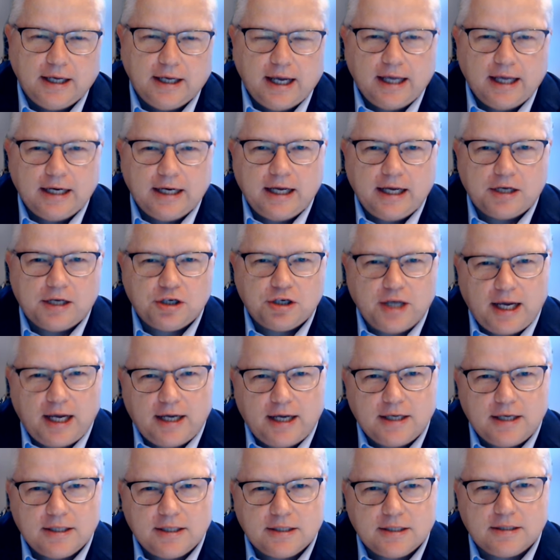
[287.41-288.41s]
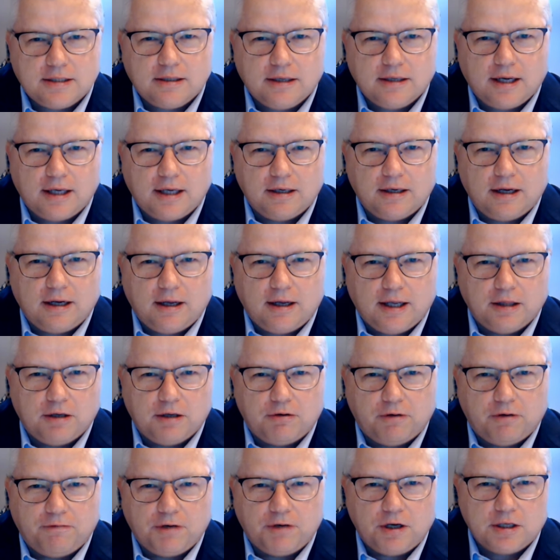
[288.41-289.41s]
N H S, in, in the
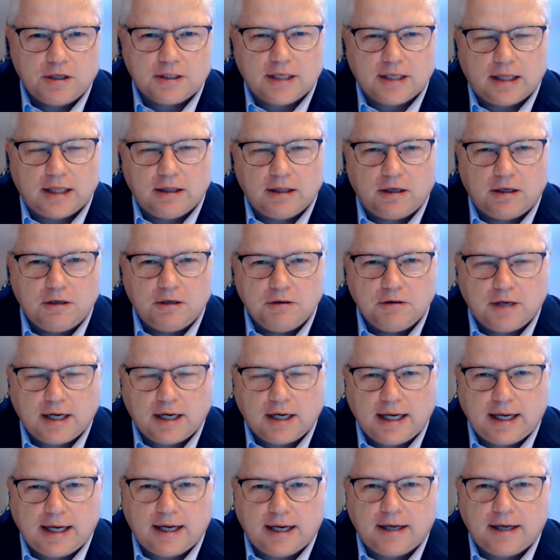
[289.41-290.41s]
reverse, in the U K,